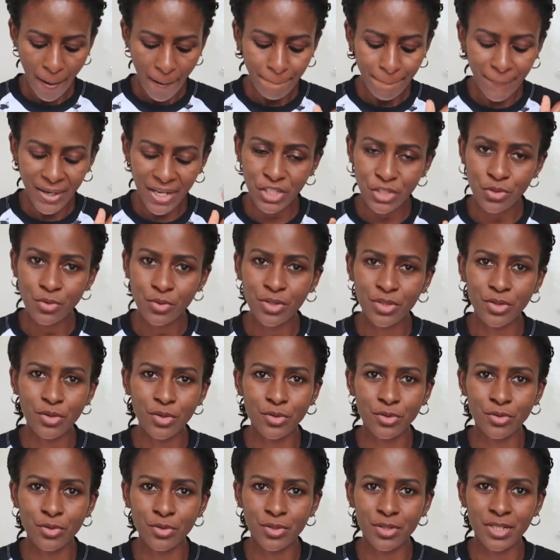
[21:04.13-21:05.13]
match with
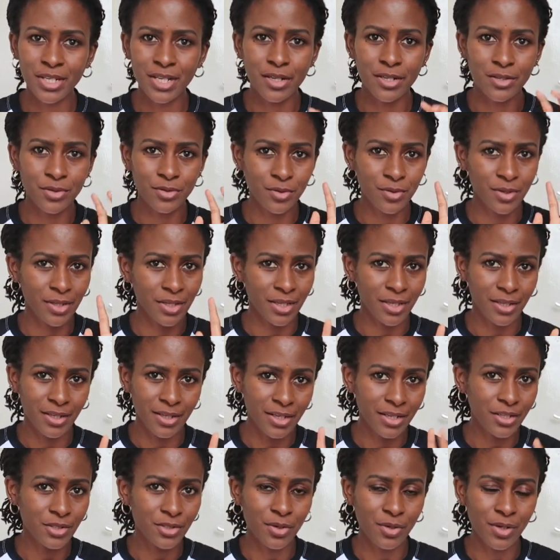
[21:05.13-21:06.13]
your daughters or the
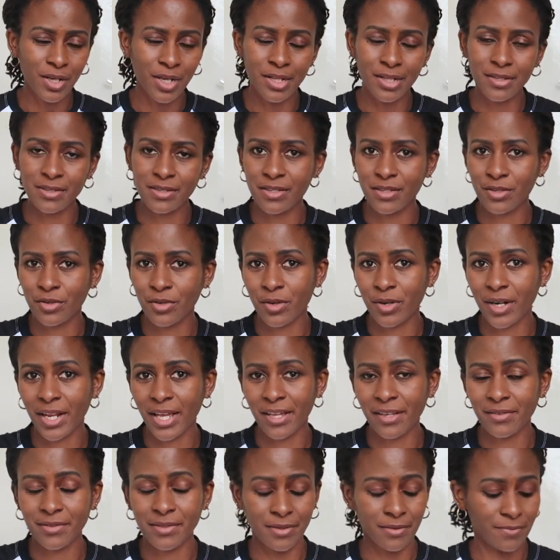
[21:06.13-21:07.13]
little girls in your
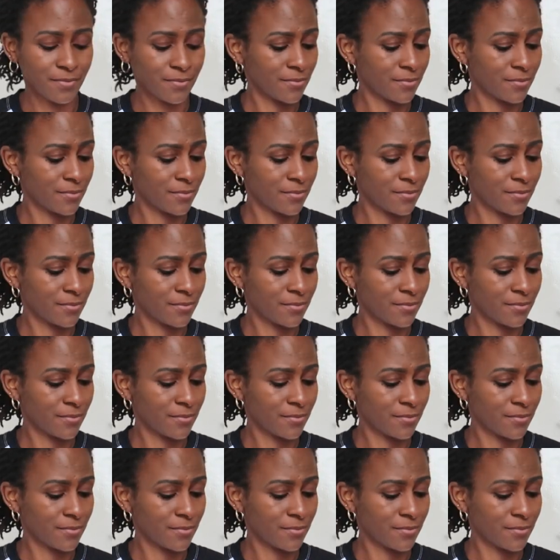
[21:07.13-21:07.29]
lives,